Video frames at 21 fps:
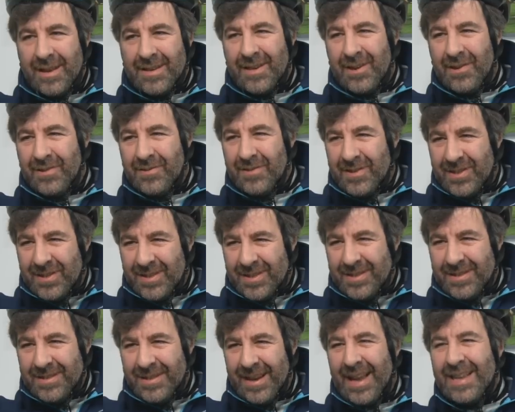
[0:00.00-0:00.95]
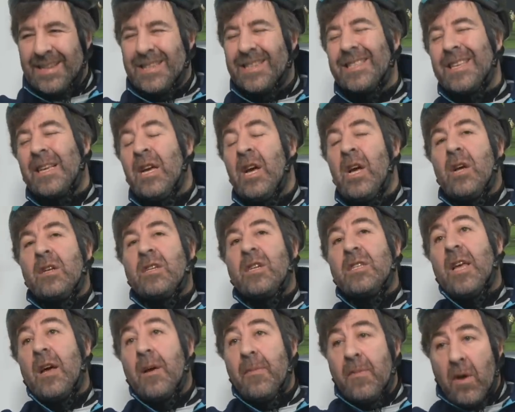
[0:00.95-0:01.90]
I don't like because
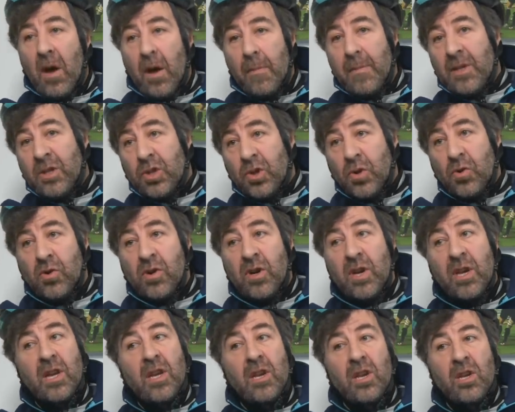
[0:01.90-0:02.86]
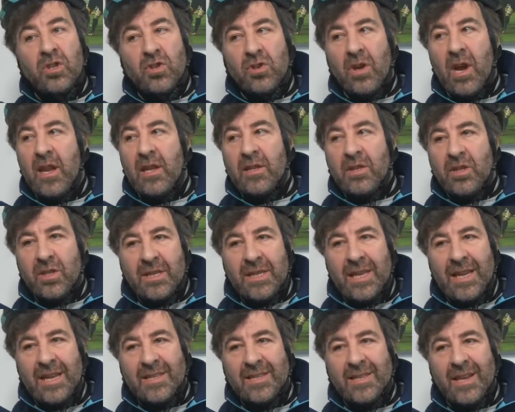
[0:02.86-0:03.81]
because I I'd be touring in Australia and New
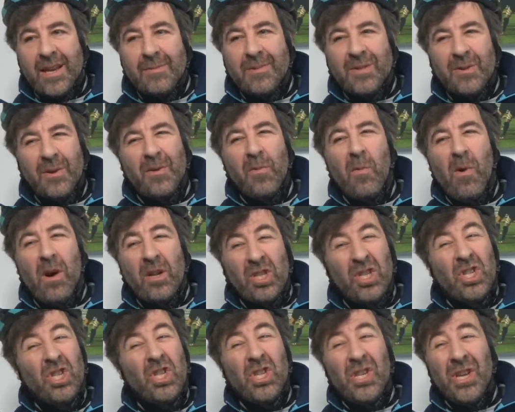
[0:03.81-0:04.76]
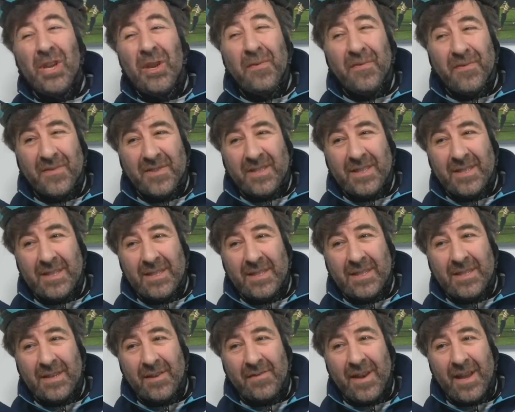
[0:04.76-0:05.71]
Zealand sometimes, so I'd watch Chiefs
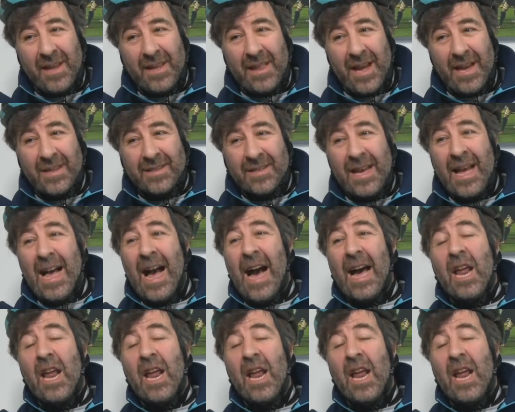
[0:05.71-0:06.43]
and stuff like that, mm.